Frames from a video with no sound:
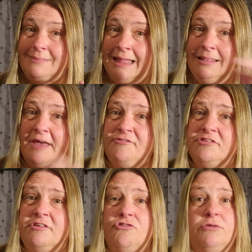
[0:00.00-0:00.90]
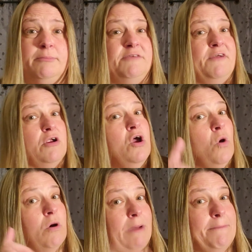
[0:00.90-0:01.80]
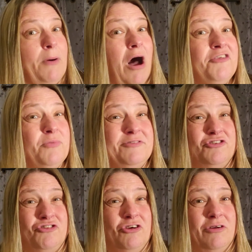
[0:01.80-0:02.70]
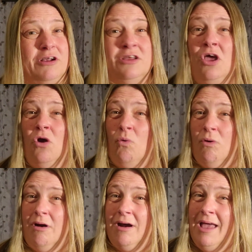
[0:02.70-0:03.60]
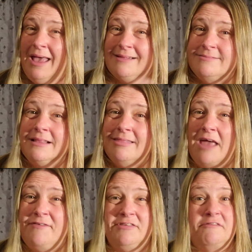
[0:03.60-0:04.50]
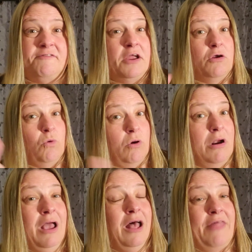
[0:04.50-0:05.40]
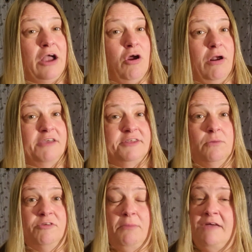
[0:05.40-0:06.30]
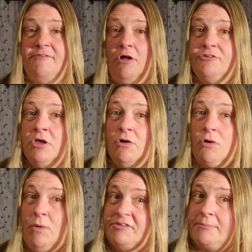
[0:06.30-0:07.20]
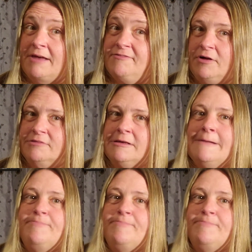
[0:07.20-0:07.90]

life just didn't treat me fair. Or my boss was a jerk. Or life isn't fair. Or that car accident was my fault or wasn't my fault.